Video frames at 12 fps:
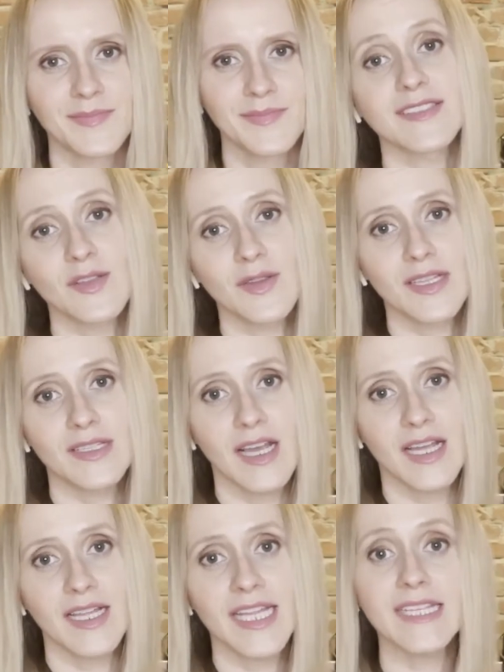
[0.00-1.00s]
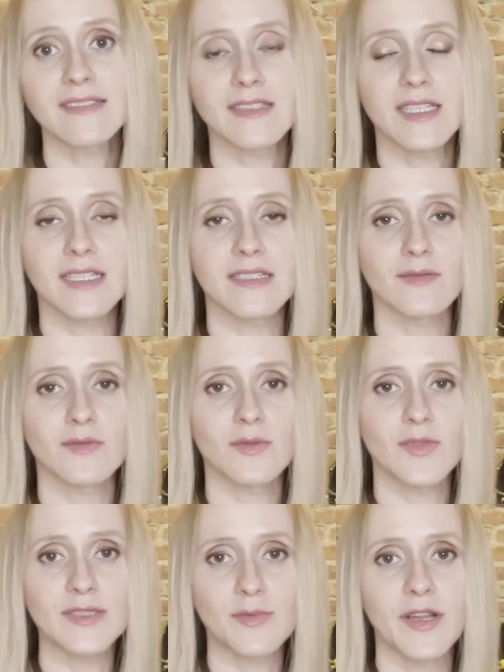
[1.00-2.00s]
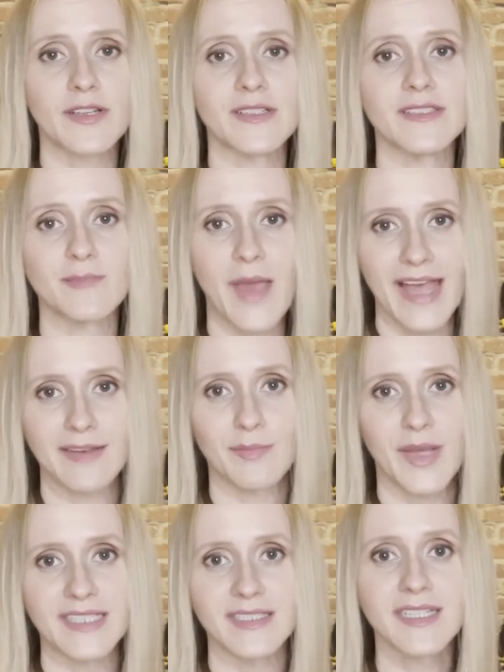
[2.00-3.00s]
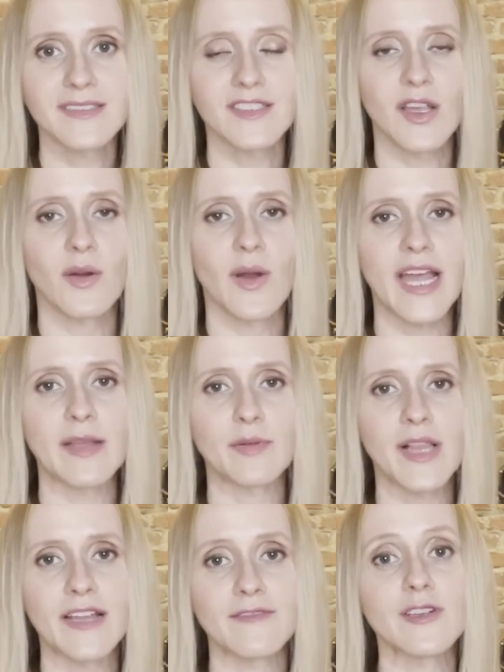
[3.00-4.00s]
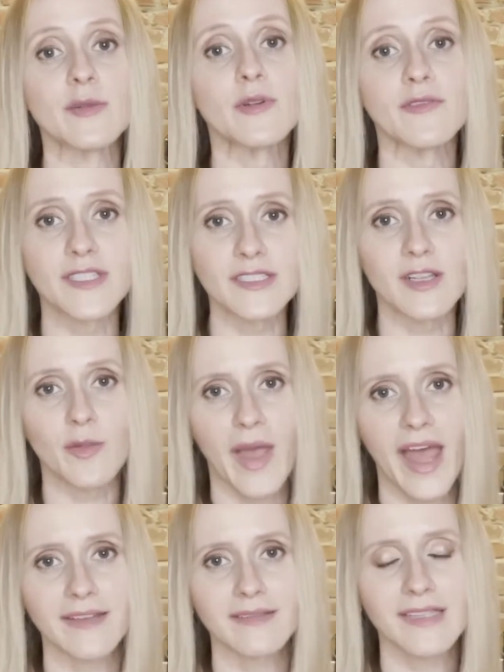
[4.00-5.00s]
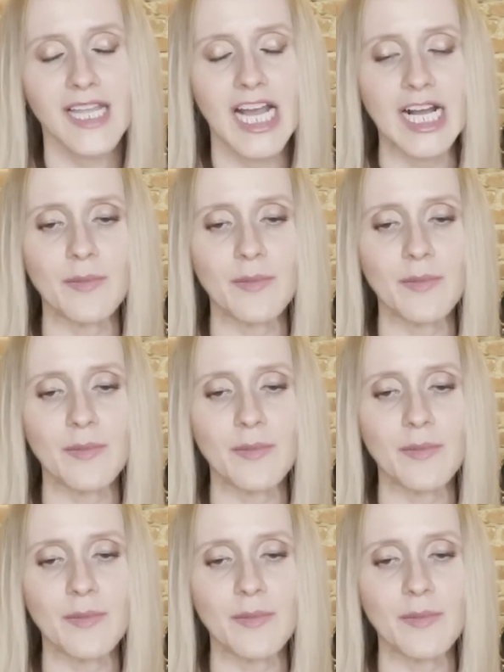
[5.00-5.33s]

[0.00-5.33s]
So the respirator is patent pending, so I applied for a provisional patent.